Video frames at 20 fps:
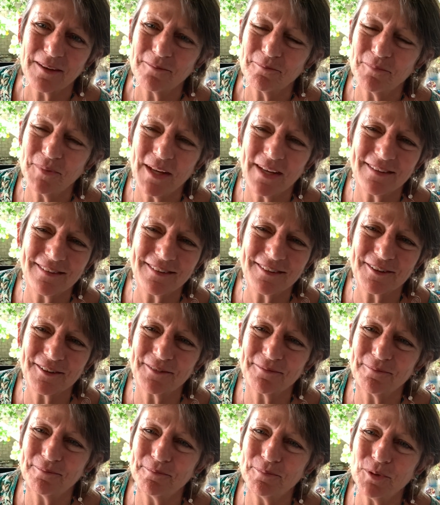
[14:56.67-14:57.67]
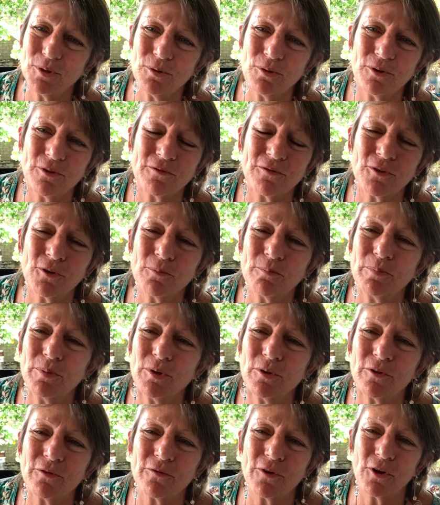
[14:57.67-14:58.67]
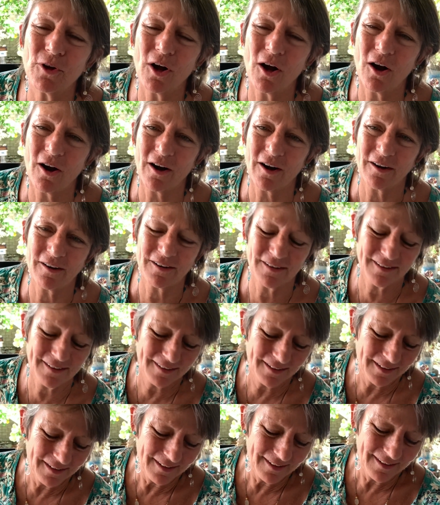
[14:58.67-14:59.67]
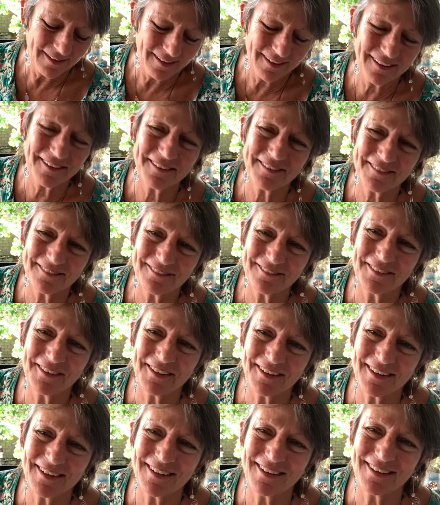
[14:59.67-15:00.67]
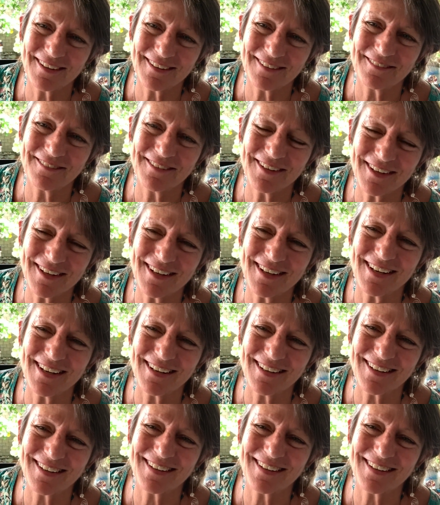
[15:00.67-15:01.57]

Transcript: bless your beautiful, beautiful heart. We're gonna